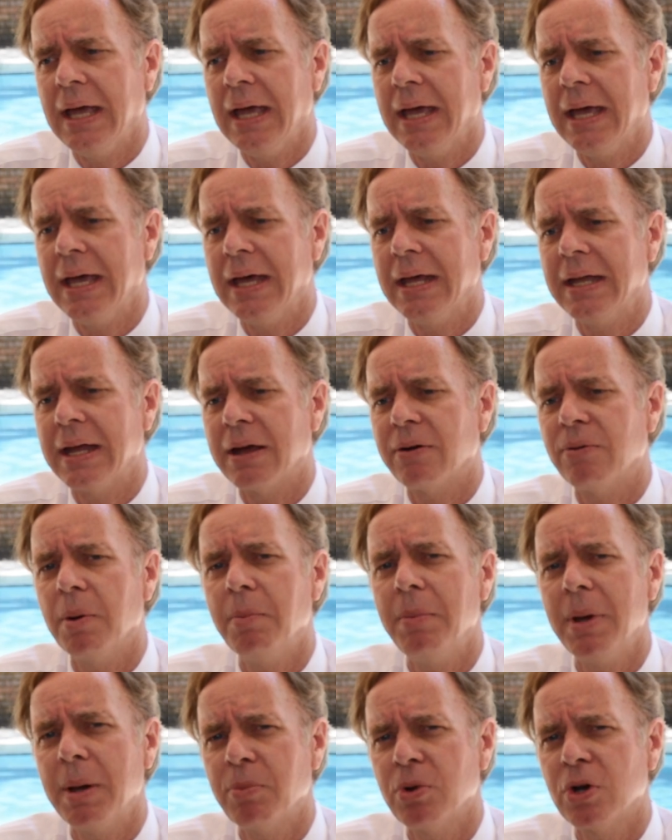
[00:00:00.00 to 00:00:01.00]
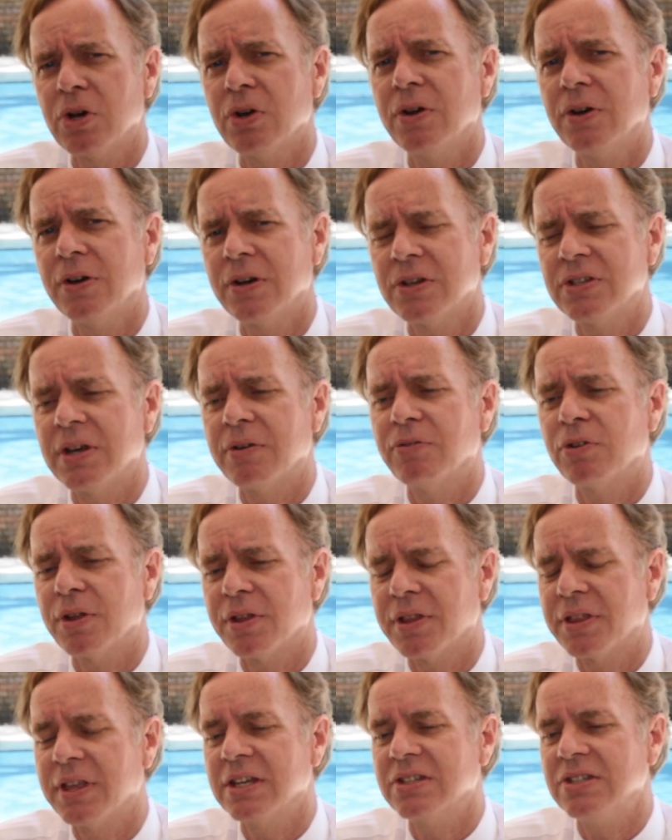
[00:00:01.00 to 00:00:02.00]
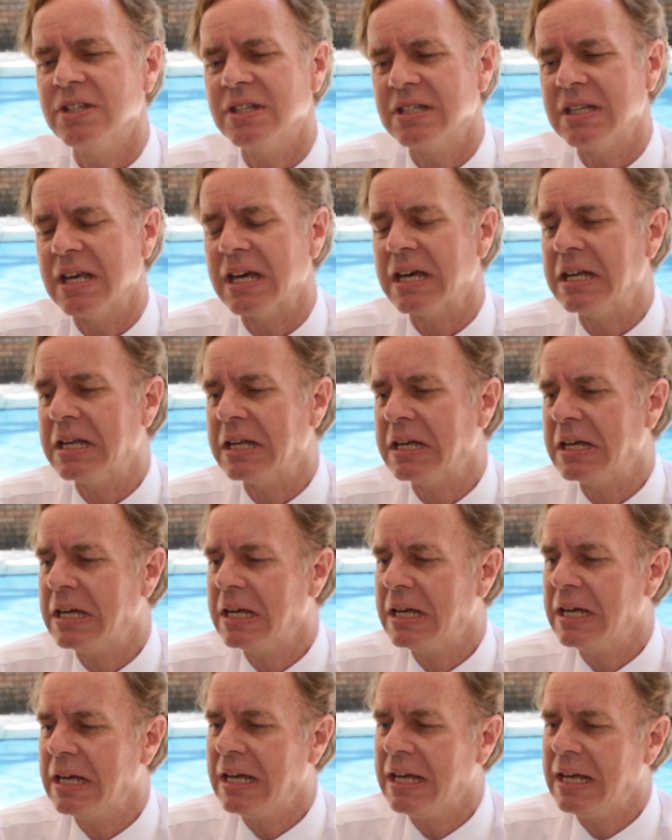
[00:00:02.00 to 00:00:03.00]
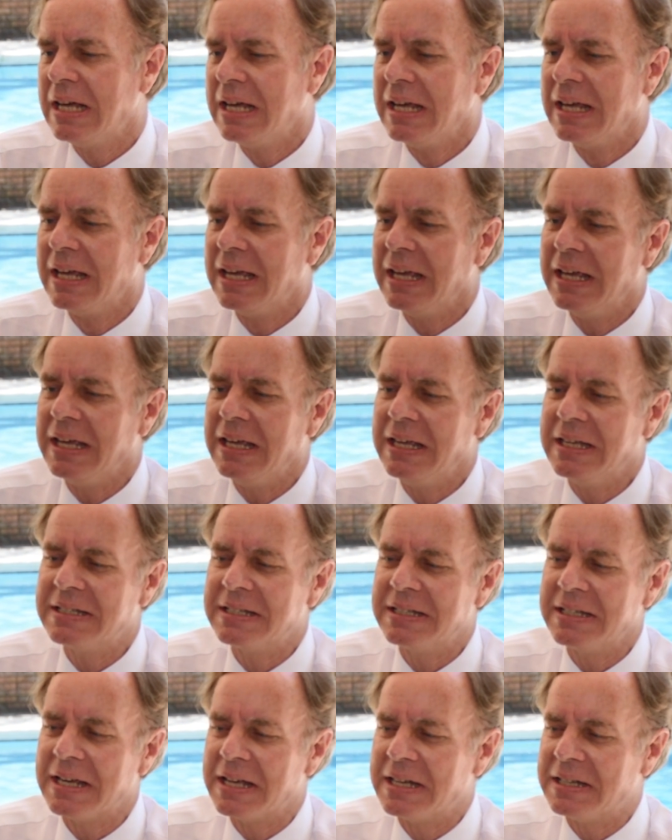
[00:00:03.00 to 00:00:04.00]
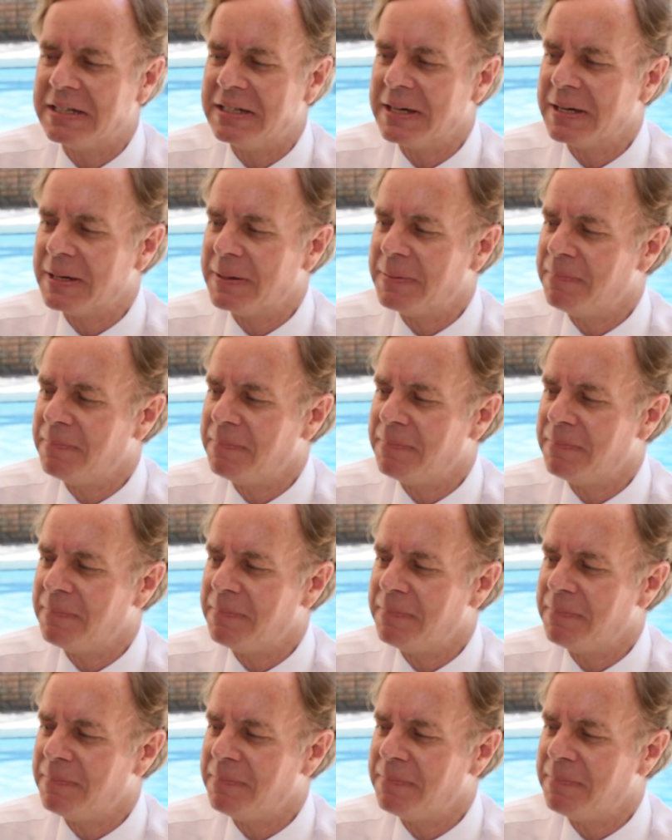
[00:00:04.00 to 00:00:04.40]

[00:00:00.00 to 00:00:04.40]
and I remember several of the things he said. He said